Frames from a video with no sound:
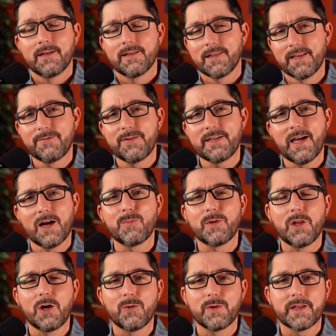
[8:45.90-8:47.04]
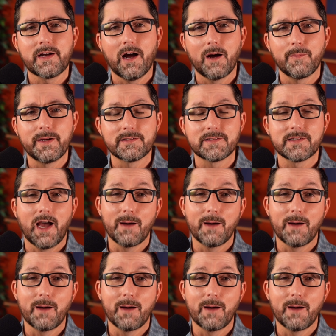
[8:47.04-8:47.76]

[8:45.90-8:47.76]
Leave it down below in the comments.